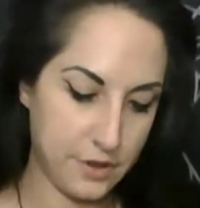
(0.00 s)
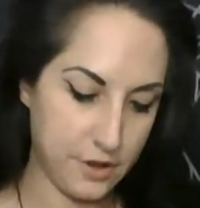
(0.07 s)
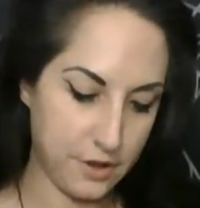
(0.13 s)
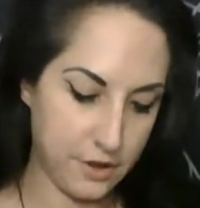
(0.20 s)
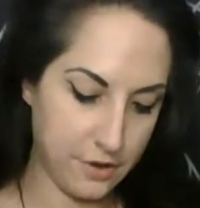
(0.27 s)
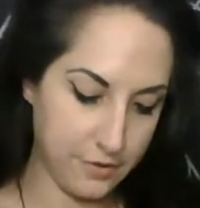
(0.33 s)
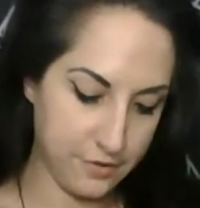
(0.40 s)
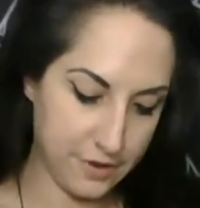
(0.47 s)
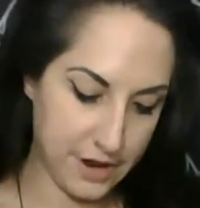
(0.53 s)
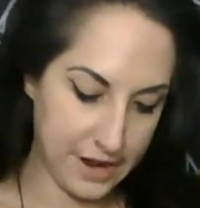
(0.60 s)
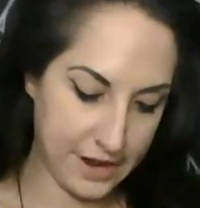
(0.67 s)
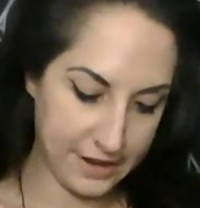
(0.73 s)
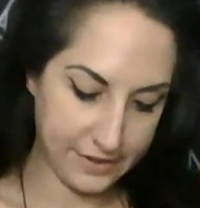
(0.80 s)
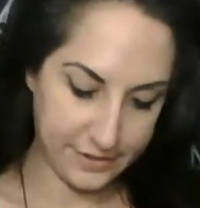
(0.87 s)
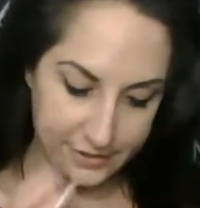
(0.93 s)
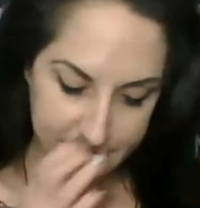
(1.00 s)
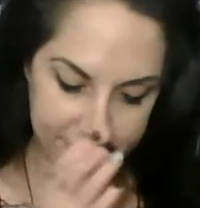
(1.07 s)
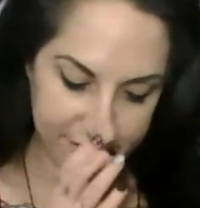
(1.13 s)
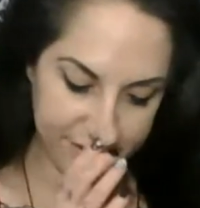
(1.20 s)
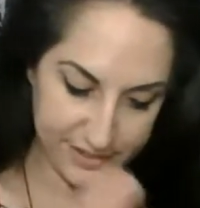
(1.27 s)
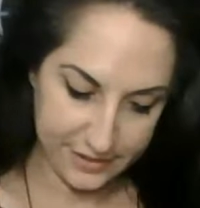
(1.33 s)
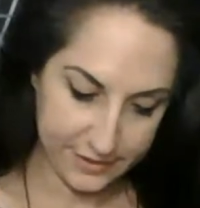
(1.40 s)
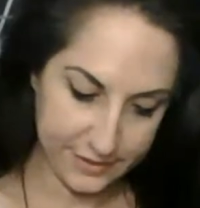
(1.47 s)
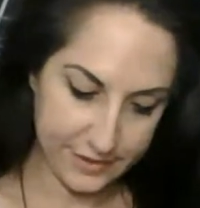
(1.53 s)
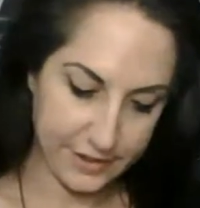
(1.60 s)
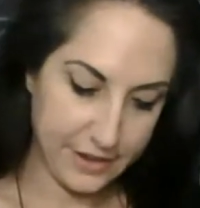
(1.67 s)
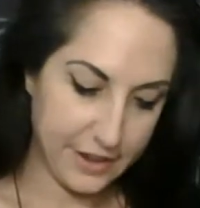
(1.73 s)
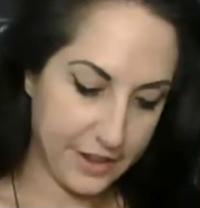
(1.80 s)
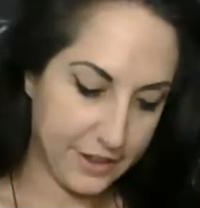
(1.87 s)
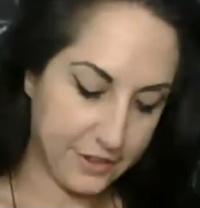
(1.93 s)
All right.
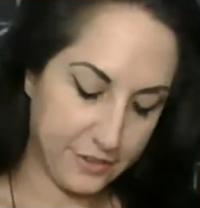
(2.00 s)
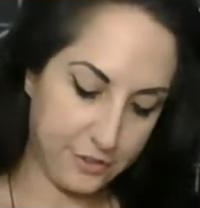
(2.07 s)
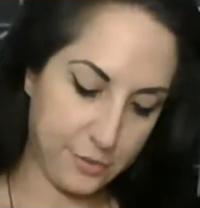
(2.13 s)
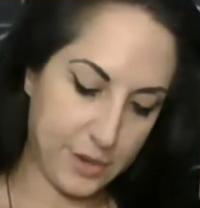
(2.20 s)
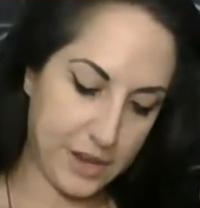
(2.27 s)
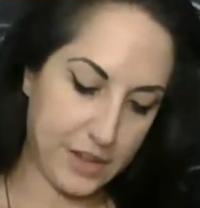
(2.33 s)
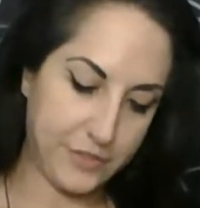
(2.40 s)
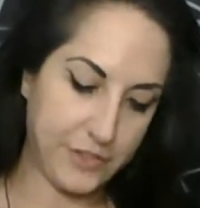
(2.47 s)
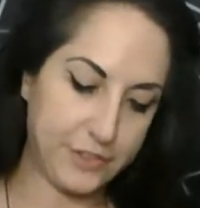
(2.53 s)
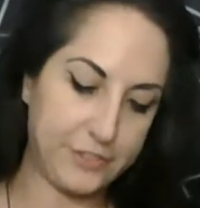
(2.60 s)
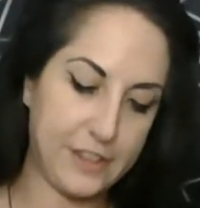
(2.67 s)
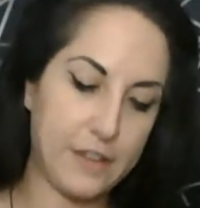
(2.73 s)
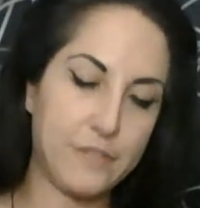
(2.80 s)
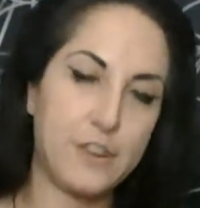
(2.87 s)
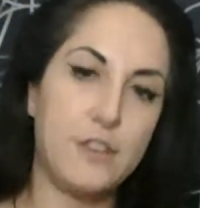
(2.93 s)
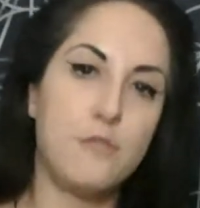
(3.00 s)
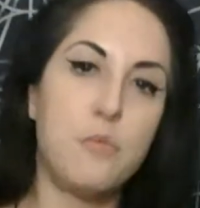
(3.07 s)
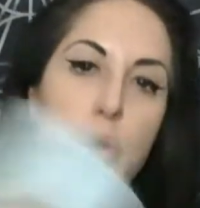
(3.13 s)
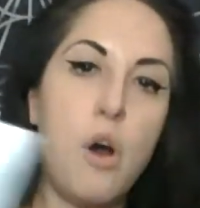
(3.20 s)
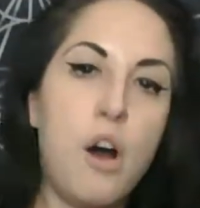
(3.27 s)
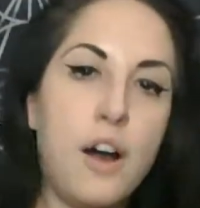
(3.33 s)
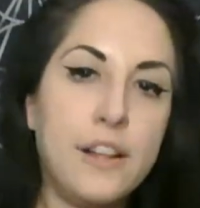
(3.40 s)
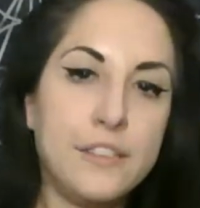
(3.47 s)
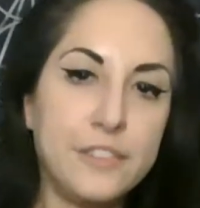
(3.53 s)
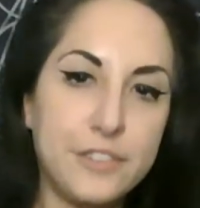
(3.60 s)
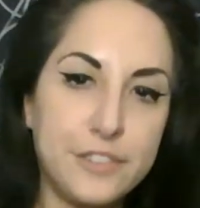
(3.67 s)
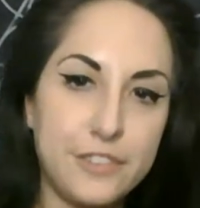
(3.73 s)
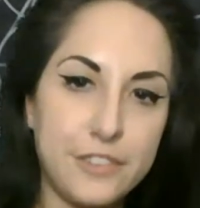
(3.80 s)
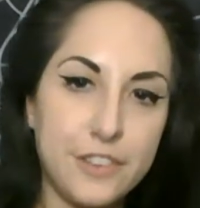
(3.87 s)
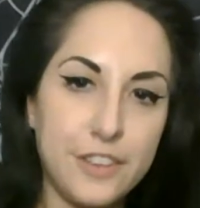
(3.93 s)
So we got the Seven of
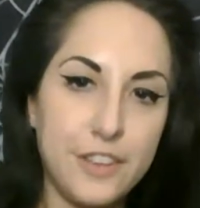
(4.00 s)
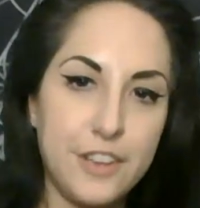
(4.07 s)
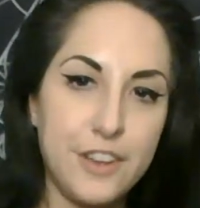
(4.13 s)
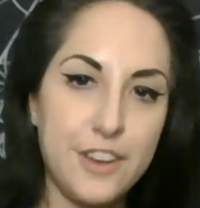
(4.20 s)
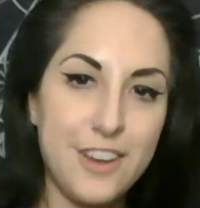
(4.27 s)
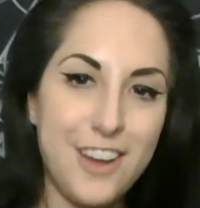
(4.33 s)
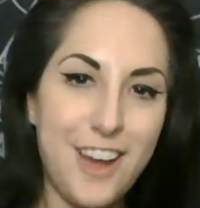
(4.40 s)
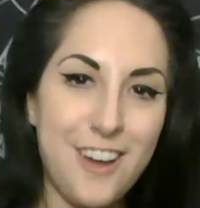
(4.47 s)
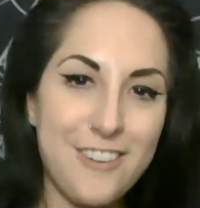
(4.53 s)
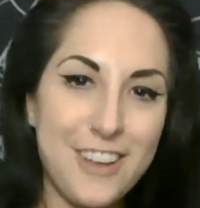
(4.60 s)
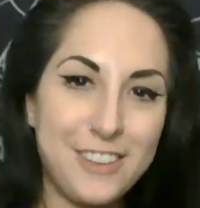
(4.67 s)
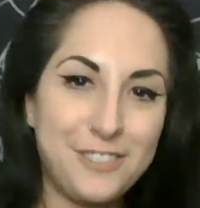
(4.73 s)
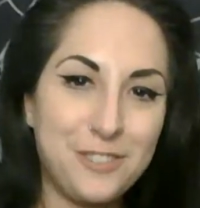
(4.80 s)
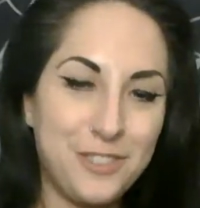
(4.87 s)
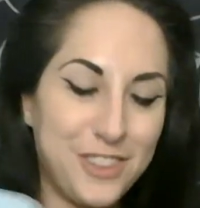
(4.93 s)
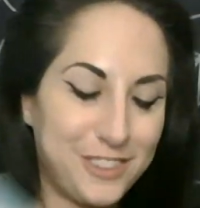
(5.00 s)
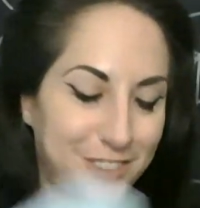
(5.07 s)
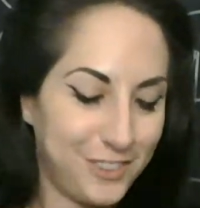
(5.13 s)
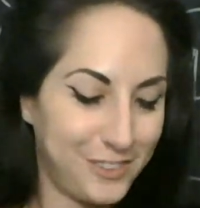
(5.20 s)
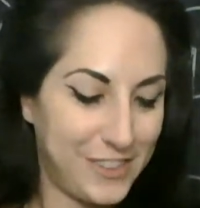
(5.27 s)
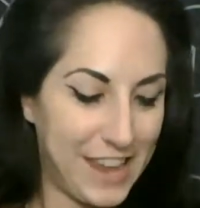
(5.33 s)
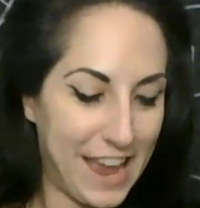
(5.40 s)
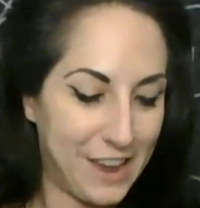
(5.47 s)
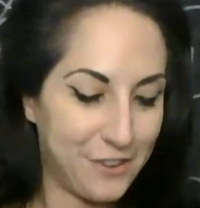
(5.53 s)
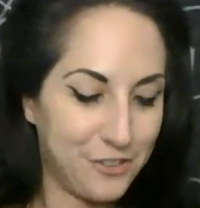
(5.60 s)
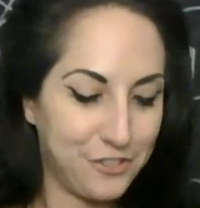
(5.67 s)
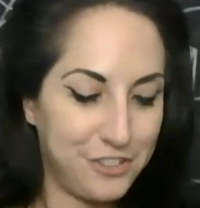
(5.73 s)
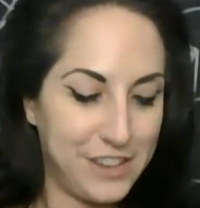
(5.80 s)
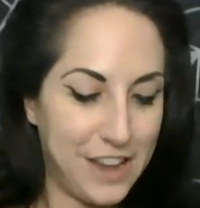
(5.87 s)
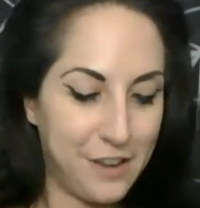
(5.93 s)
Wands. All right, so this is the
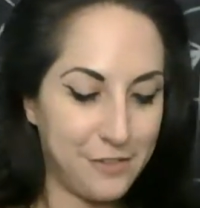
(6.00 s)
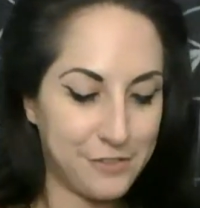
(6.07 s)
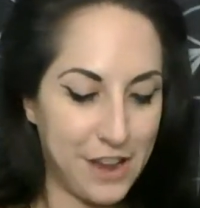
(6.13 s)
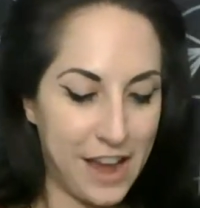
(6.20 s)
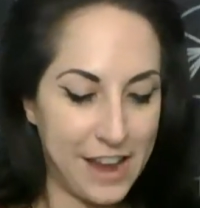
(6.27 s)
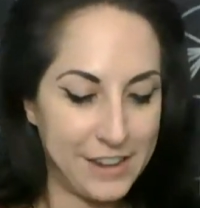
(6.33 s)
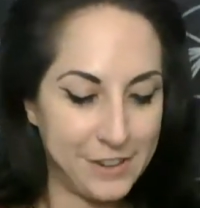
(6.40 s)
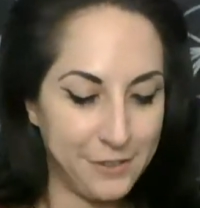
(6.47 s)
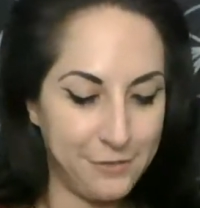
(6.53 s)
energy of kind of